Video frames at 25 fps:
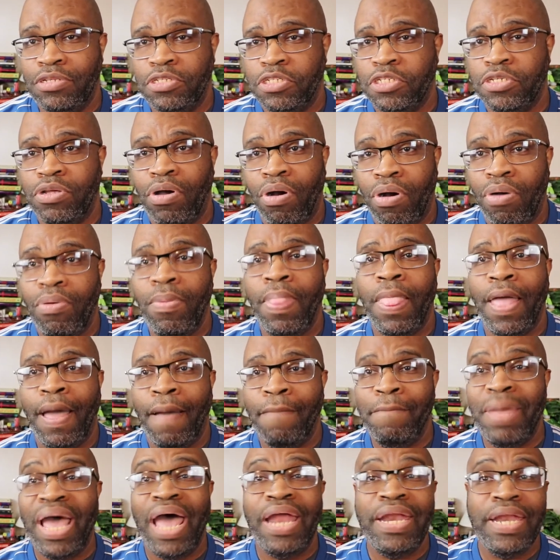So uh,
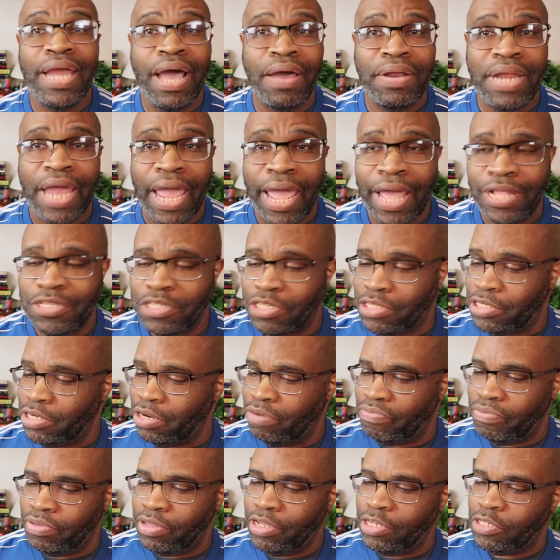batten down the hatches here
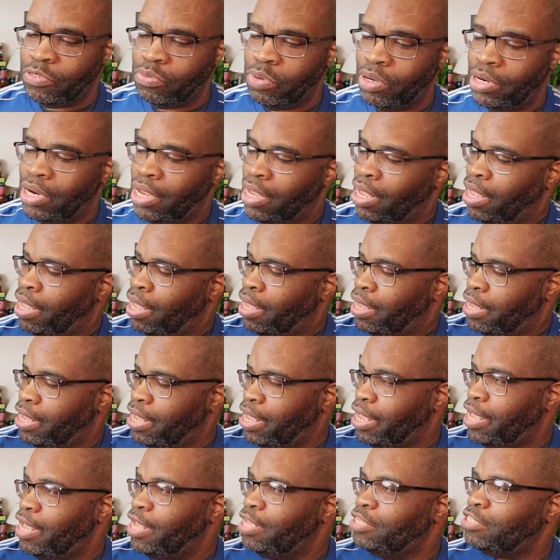for this one
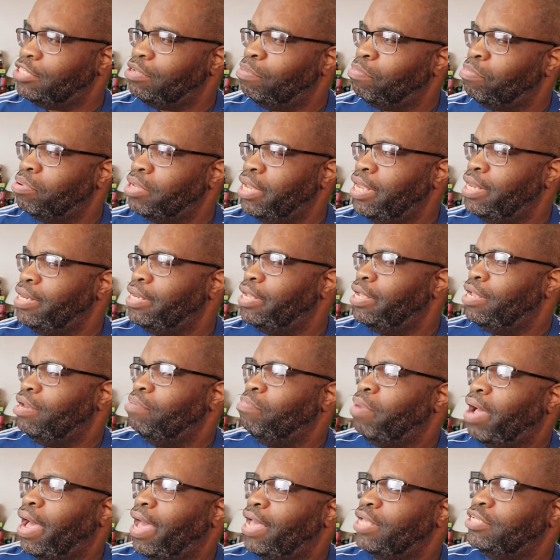is Blended
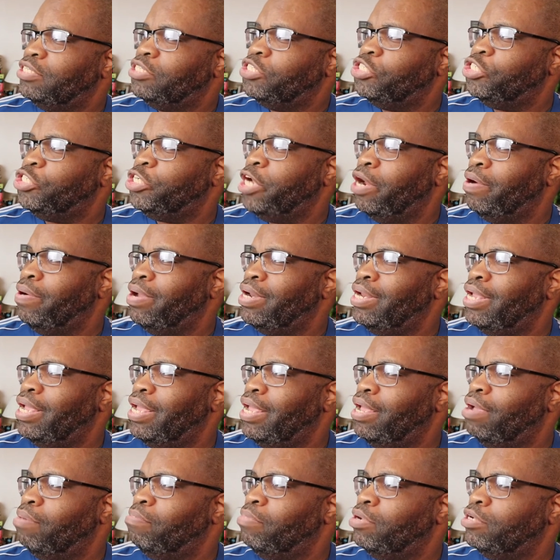by Sharon
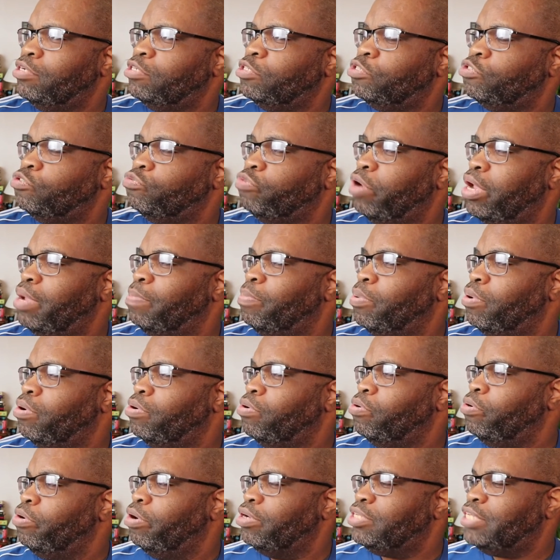M. Draper,
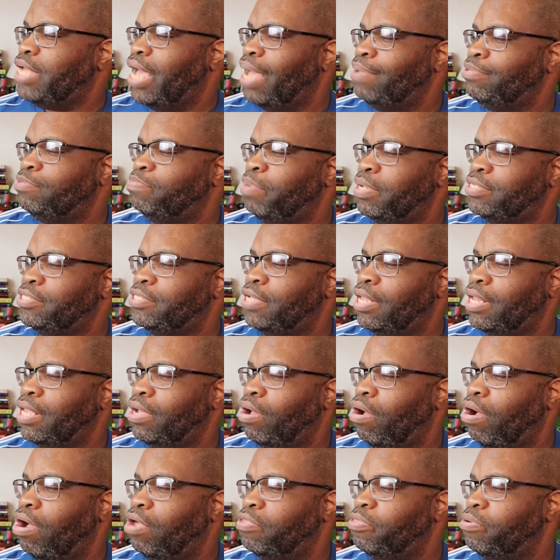New York Times bestselling
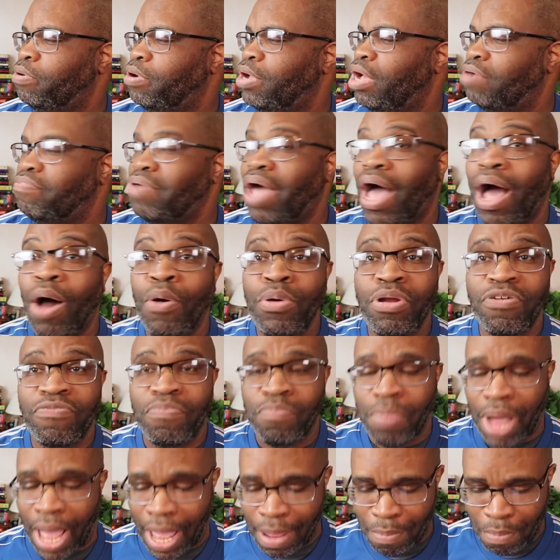author of Out of
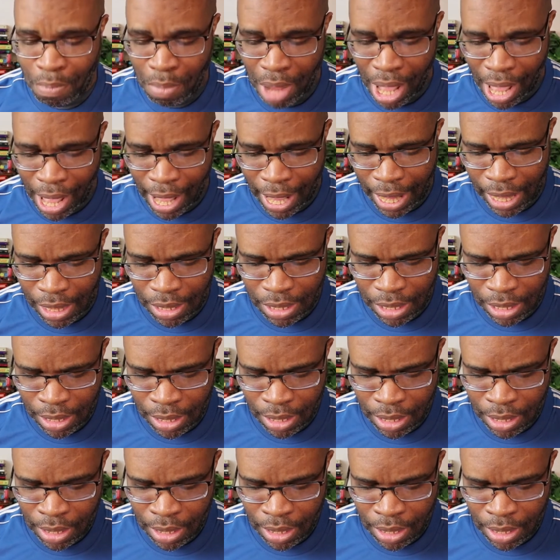My Mind.